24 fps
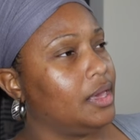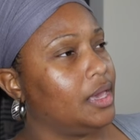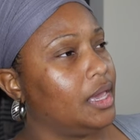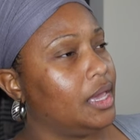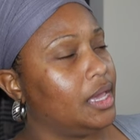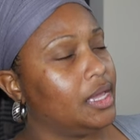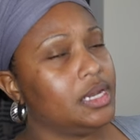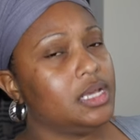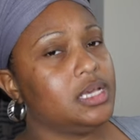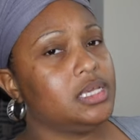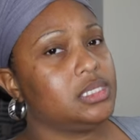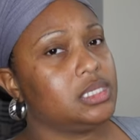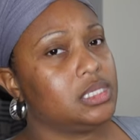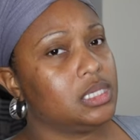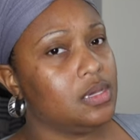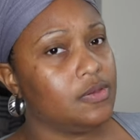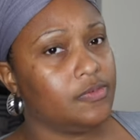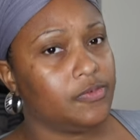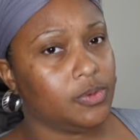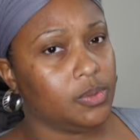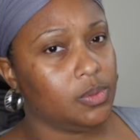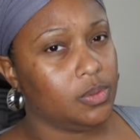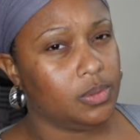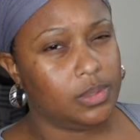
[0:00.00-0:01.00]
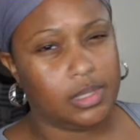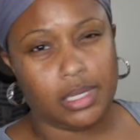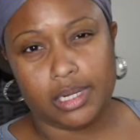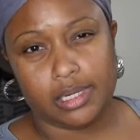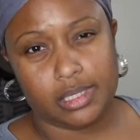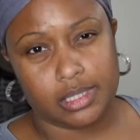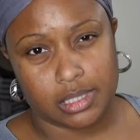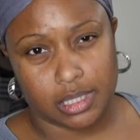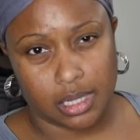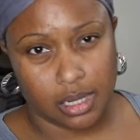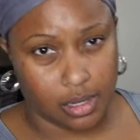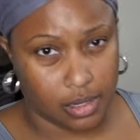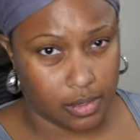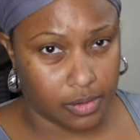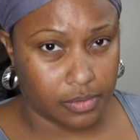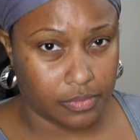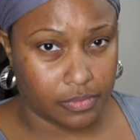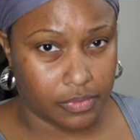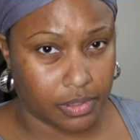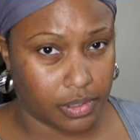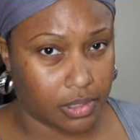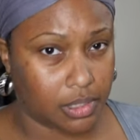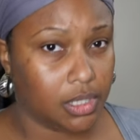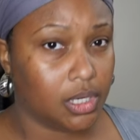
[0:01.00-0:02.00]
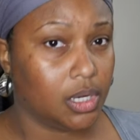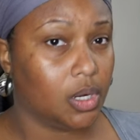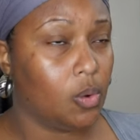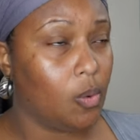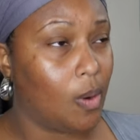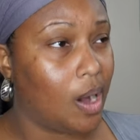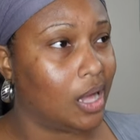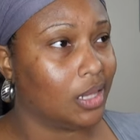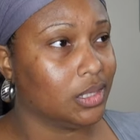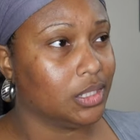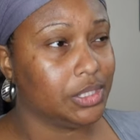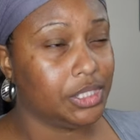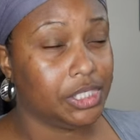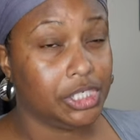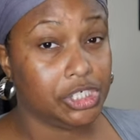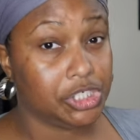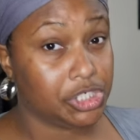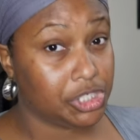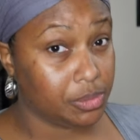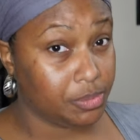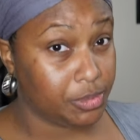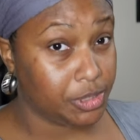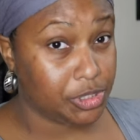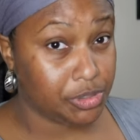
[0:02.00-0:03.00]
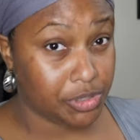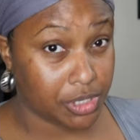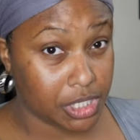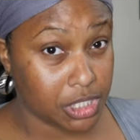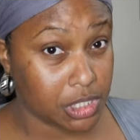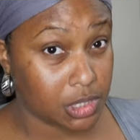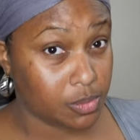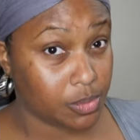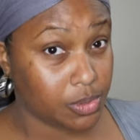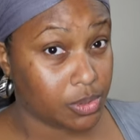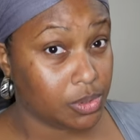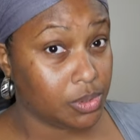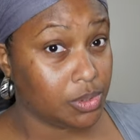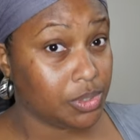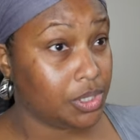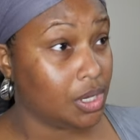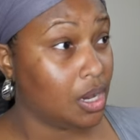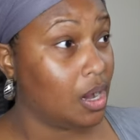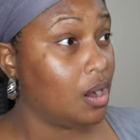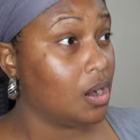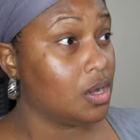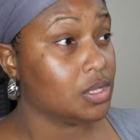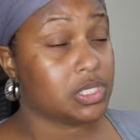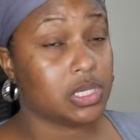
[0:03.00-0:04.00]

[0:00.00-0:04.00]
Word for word: any seafood that is of good quality should be traceable, y'all.